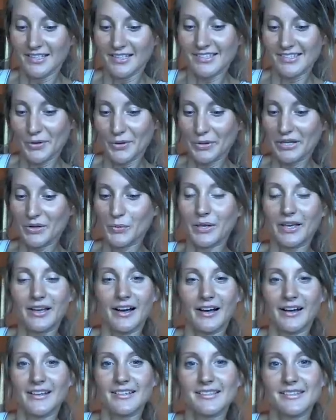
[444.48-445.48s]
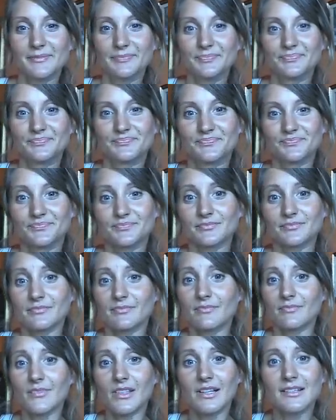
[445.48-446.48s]
So anyway, guys,
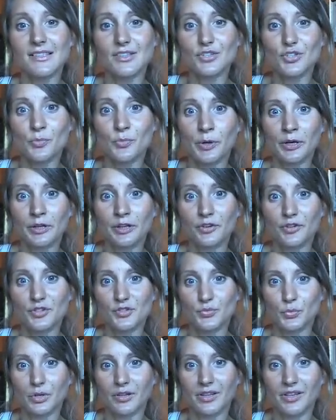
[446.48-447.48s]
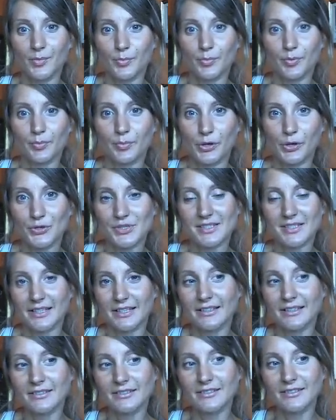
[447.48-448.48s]
Ascension Pioneers will keep
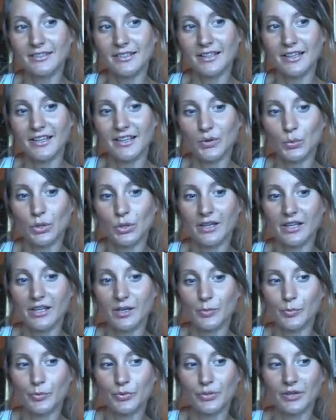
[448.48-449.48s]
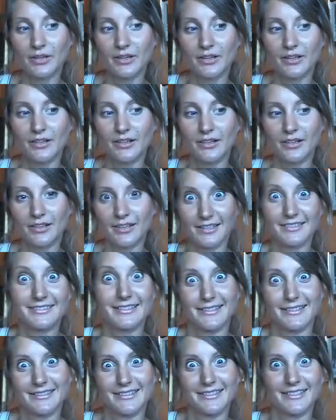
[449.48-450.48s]
posting and will keep
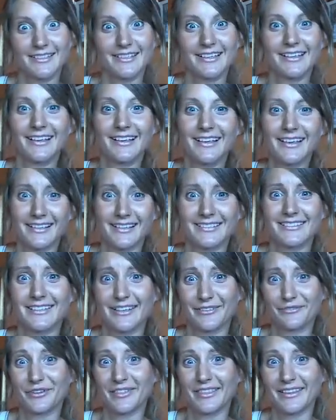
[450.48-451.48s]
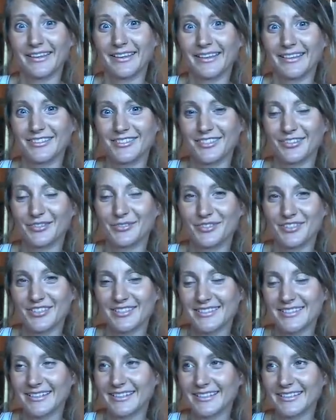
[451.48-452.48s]
existing, because everything, you know,
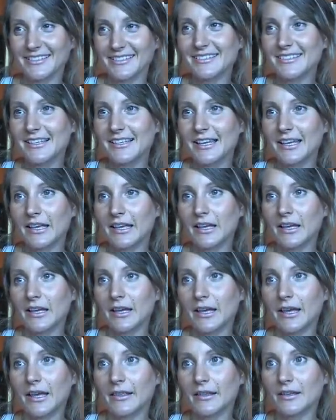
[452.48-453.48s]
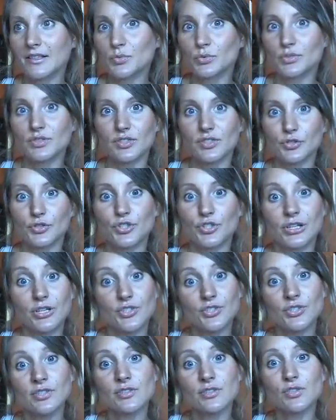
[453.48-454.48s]
just is. Things will start
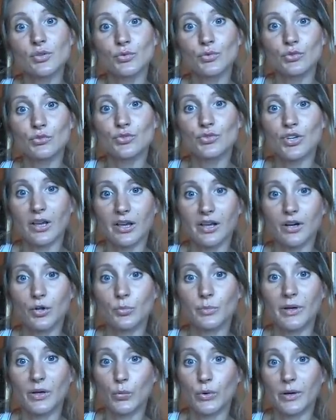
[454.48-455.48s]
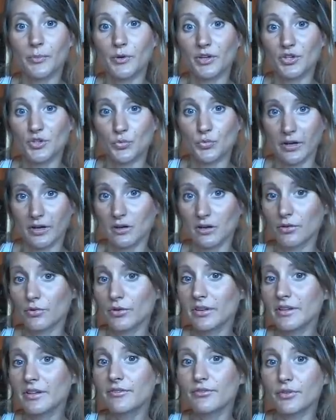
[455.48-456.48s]
changing, so do check out my webpage
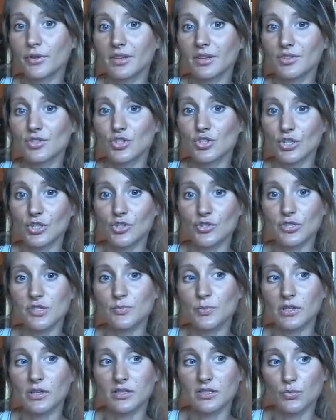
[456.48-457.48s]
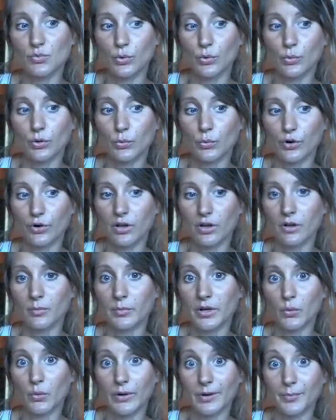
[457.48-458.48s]
regularly for these changes, because we will work on
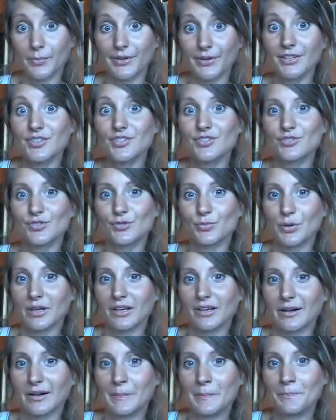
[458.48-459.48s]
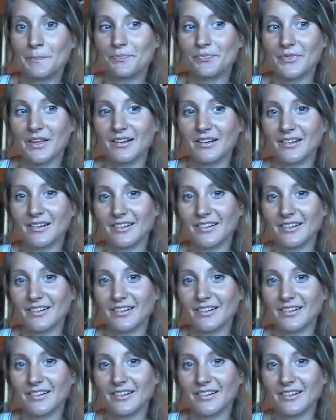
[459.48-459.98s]
my webpage to become